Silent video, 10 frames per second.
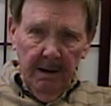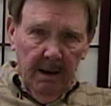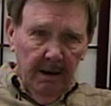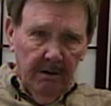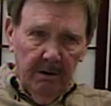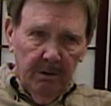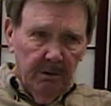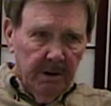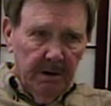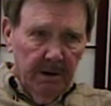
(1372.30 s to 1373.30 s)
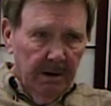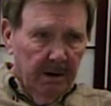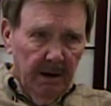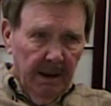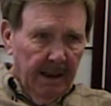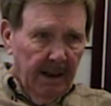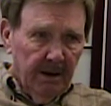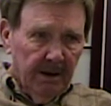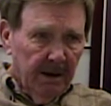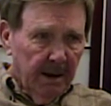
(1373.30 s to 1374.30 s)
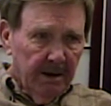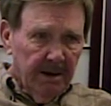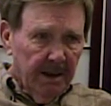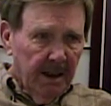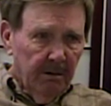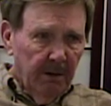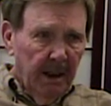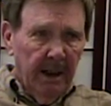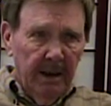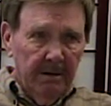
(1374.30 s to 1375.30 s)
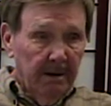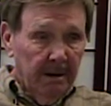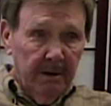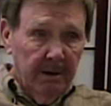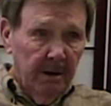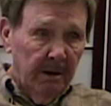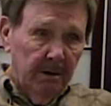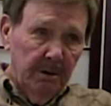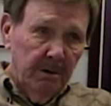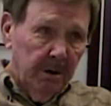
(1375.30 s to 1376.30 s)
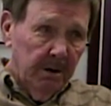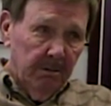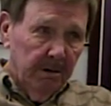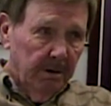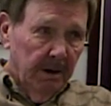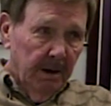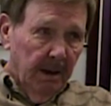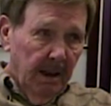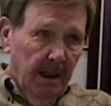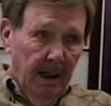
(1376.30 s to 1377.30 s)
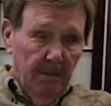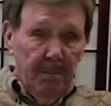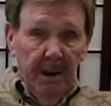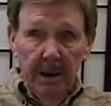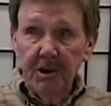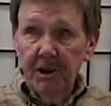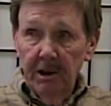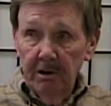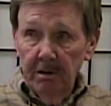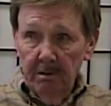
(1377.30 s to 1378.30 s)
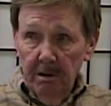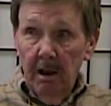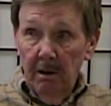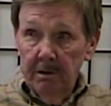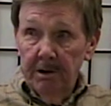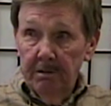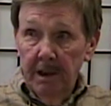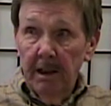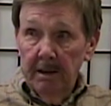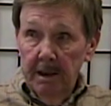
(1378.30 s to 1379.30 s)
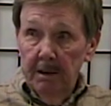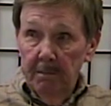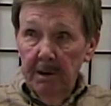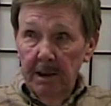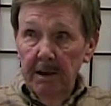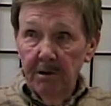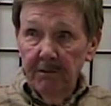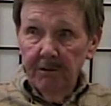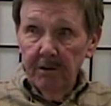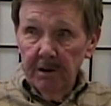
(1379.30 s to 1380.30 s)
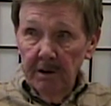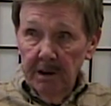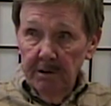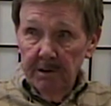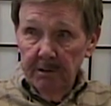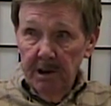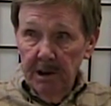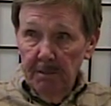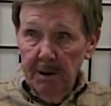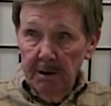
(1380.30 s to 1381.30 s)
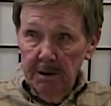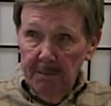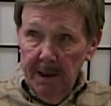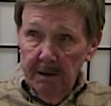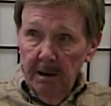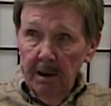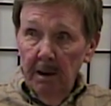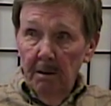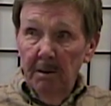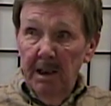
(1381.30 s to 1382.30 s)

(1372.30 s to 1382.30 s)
I don't know what, couldn't understand. We had a colonel who had been a general, he was a full colonel. He was a regimental commander, but